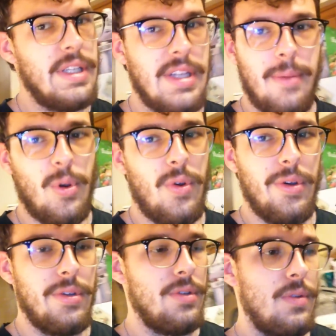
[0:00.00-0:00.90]
type of
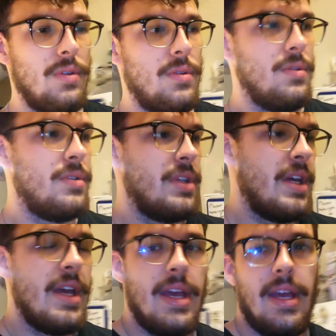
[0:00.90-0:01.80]
oil you use
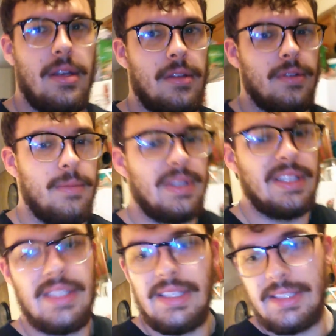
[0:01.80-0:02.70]
and a little bit of
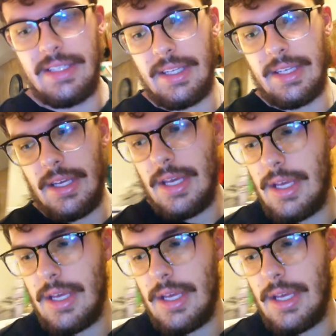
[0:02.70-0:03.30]
seasoning,